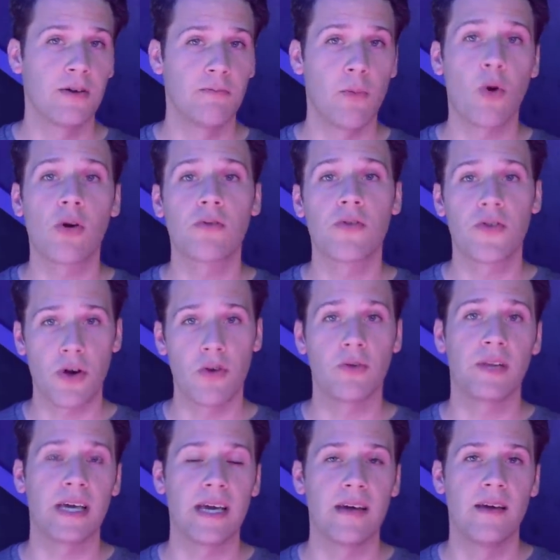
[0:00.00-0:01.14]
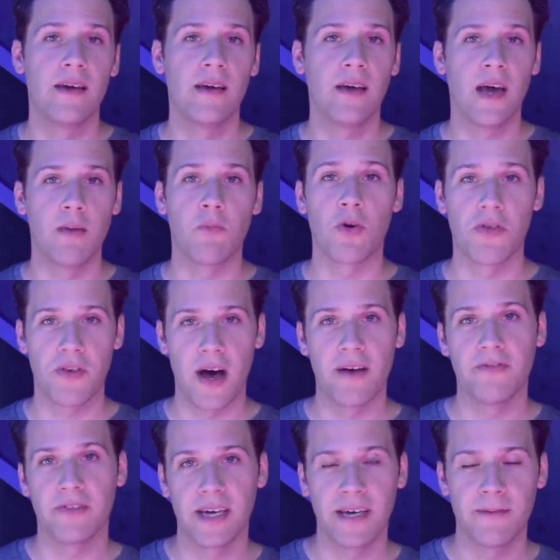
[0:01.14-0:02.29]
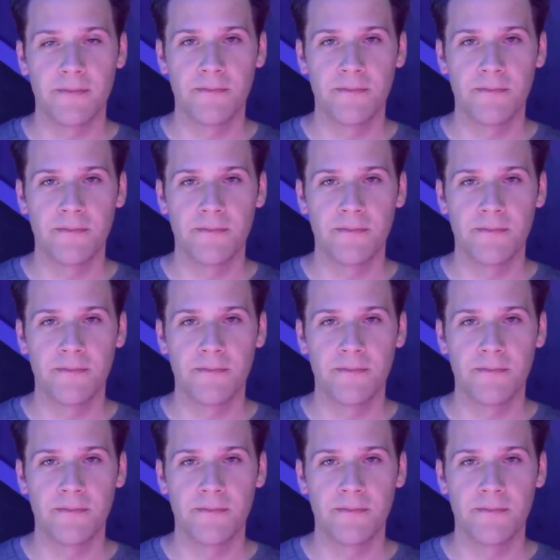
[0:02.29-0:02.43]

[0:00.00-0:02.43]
more thoroughly, and more thoughtfully.